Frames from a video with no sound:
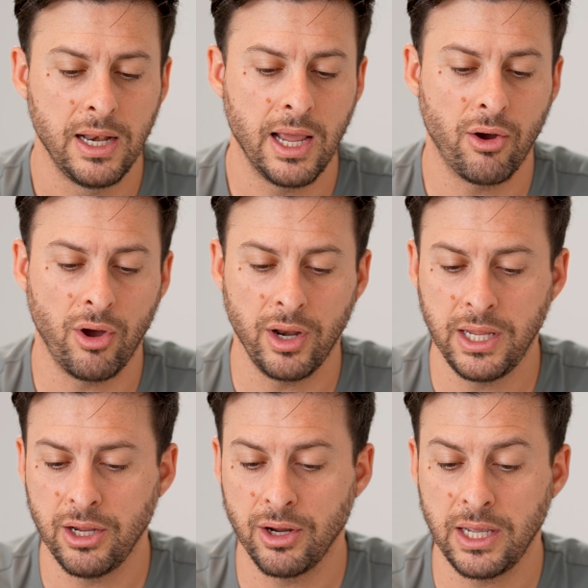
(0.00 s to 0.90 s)
Now on
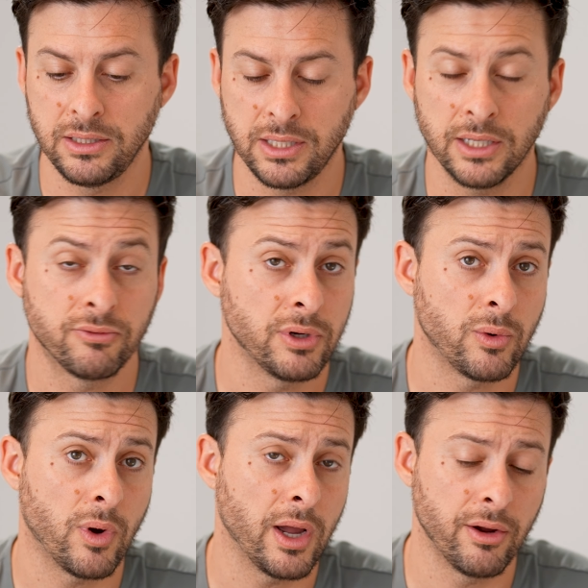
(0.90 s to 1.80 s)
here, it does
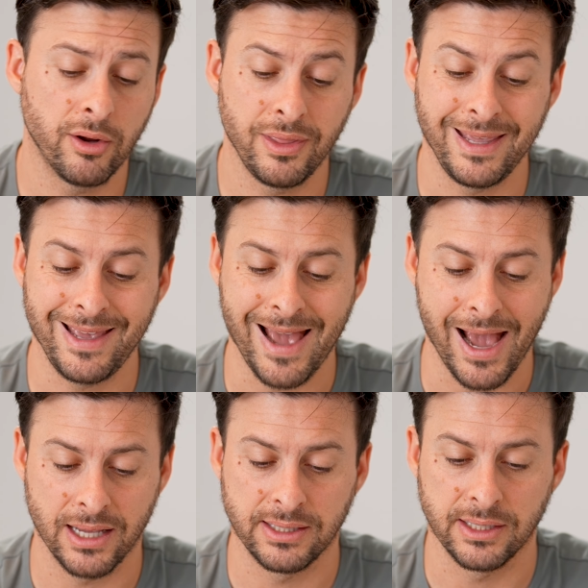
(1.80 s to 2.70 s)
require the
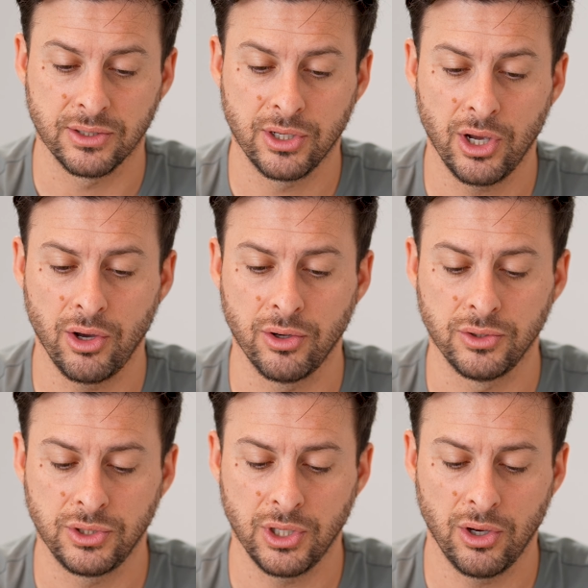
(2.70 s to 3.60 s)
access
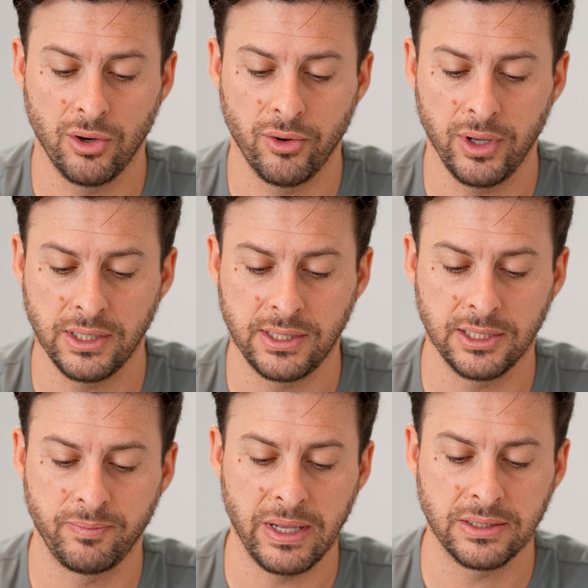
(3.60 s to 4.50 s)
code. So it
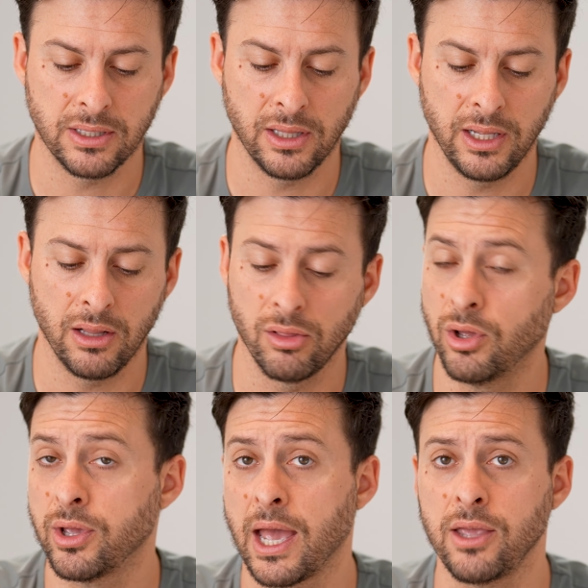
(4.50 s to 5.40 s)
says basically
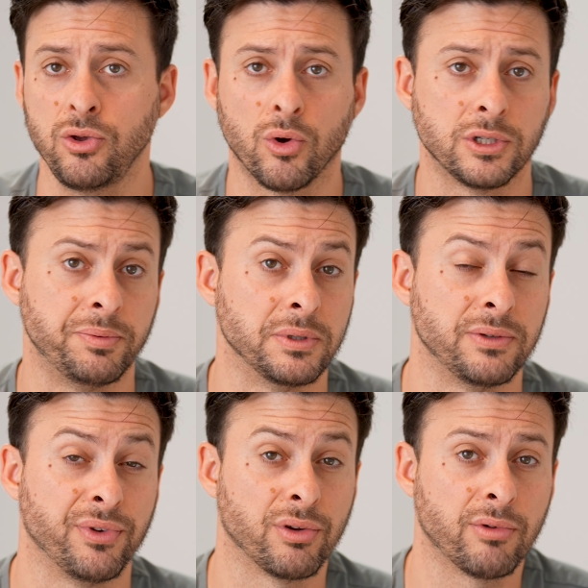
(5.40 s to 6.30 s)
look at your
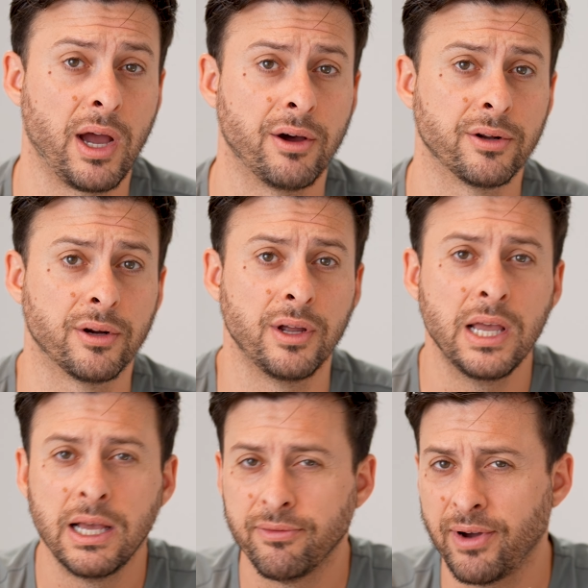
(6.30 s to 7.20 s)
specific router,
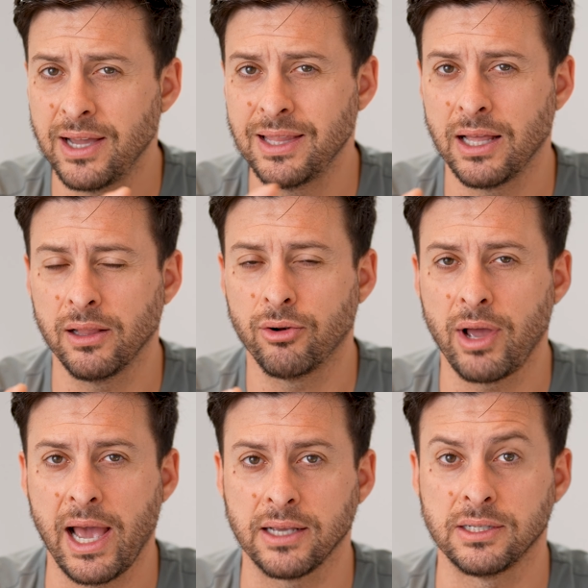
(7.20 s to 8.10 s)
find that
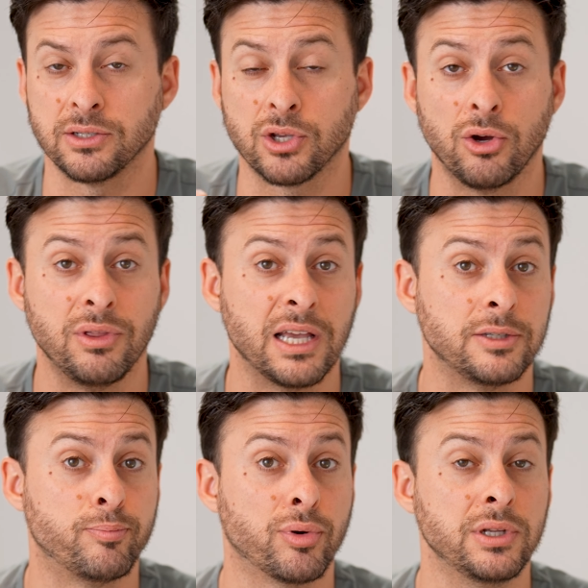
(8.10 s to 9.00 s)
little access code
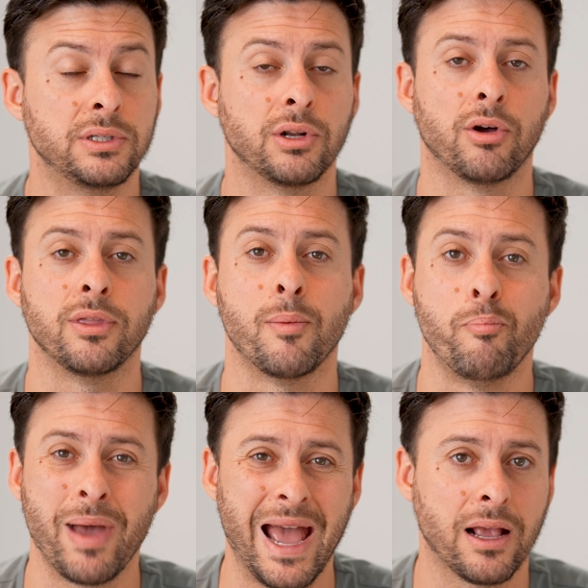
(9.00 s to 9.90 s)
that's printed on the
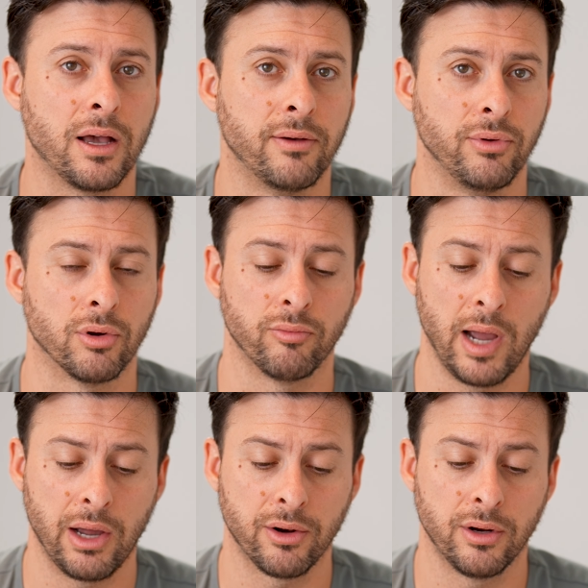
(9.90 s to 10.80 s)
back of your
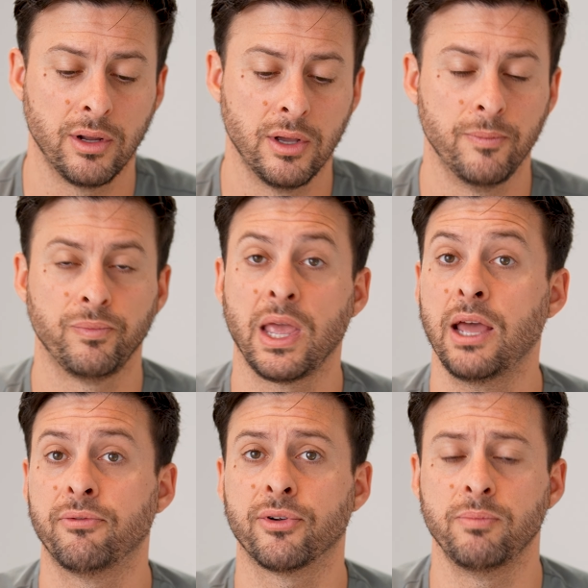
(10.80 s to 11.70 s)
router,
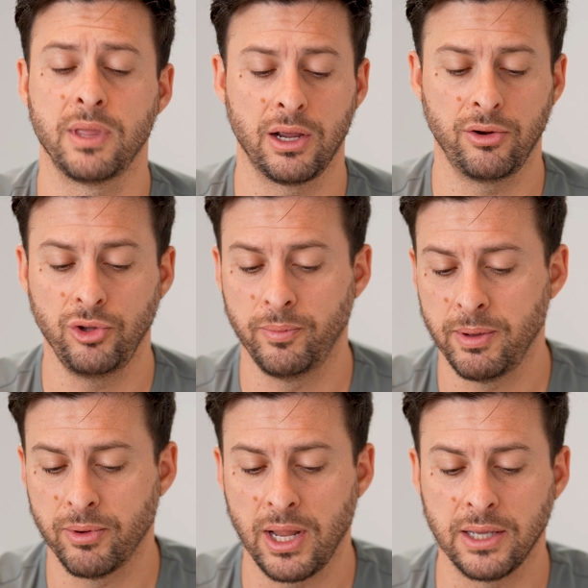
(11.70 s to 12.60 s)
and from there, you'll be
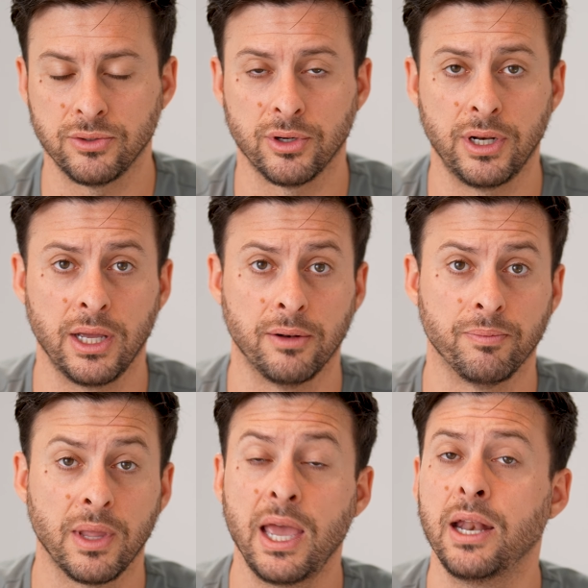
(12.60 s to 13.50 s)
able to enter it in.
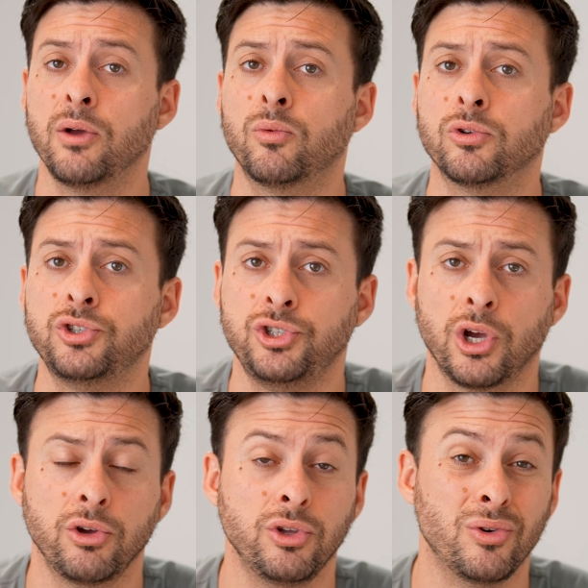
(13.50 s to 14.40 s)
And it will
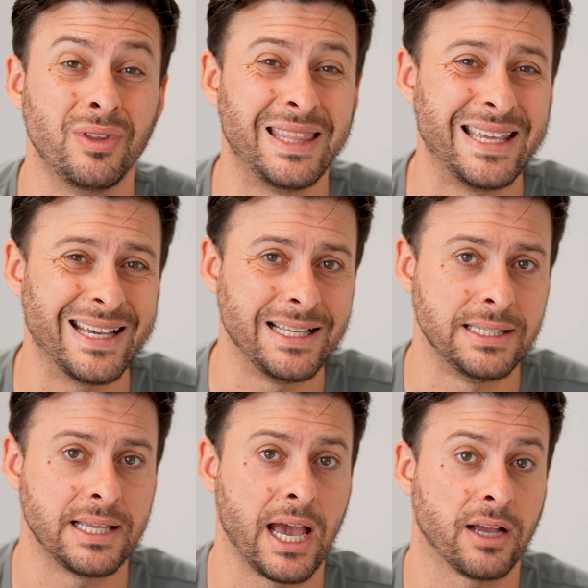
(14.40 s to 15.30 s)
show you the
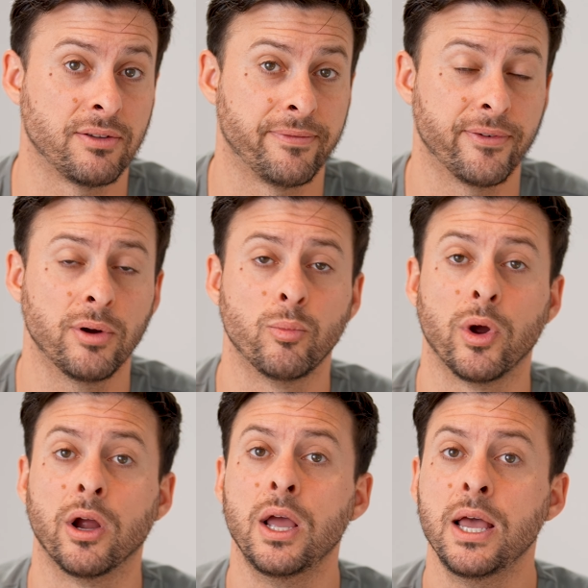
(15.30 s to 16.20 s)
exact
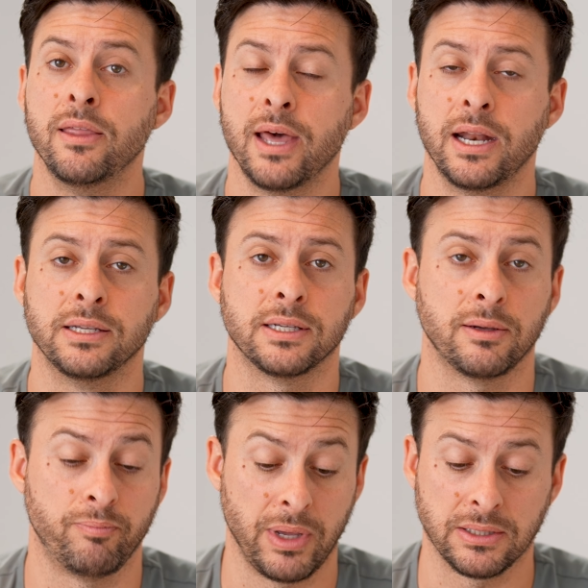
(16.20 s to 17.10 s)
firmware that is
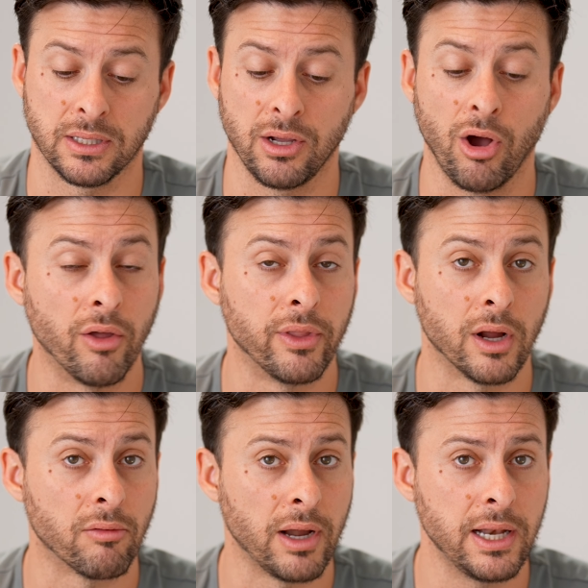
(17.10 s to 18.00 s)
basically on
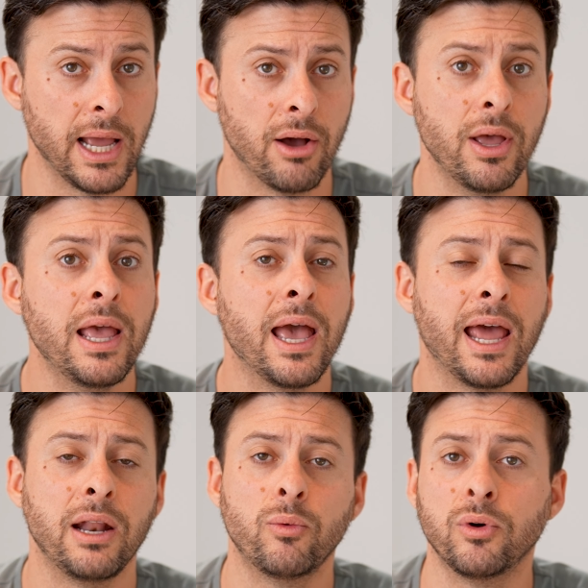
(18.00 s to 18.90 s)
there right now.
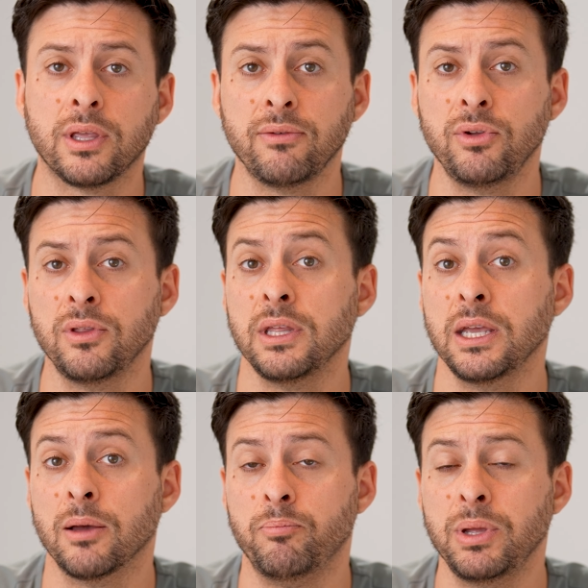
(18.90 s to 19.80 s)
And it will give you
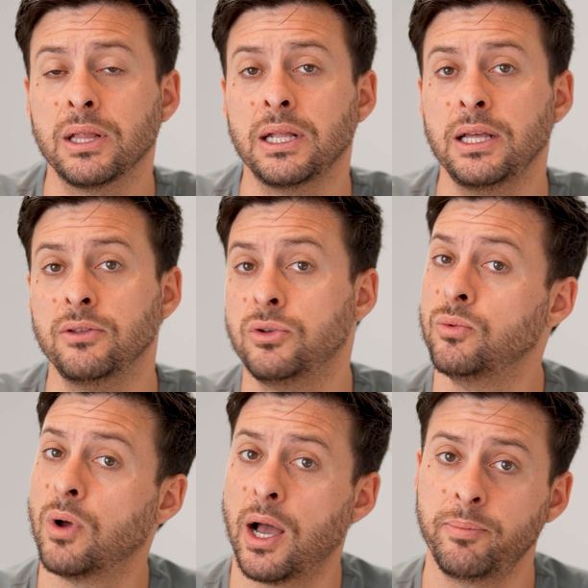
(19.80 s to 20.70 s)
the ability
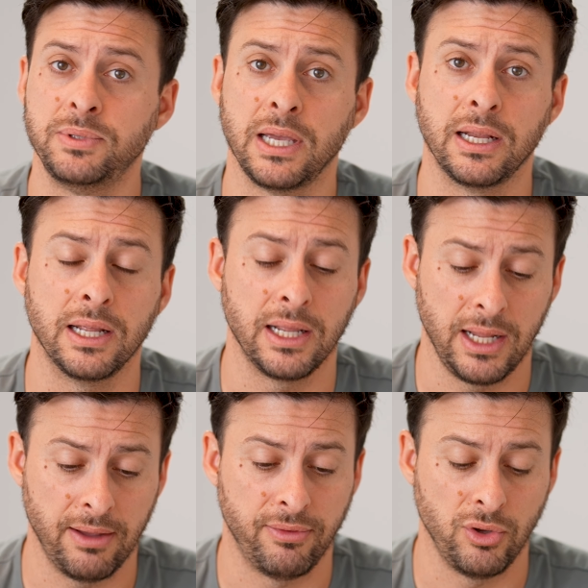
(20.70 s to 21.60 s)
to update it
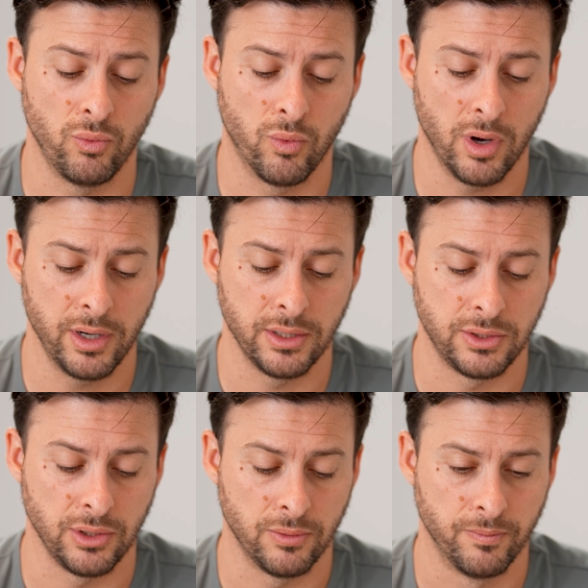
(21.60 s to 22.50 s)
if you wanted
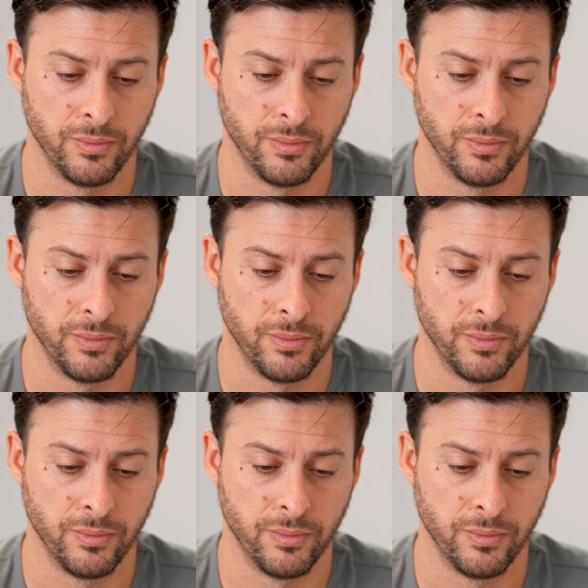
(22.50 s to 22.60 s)
to.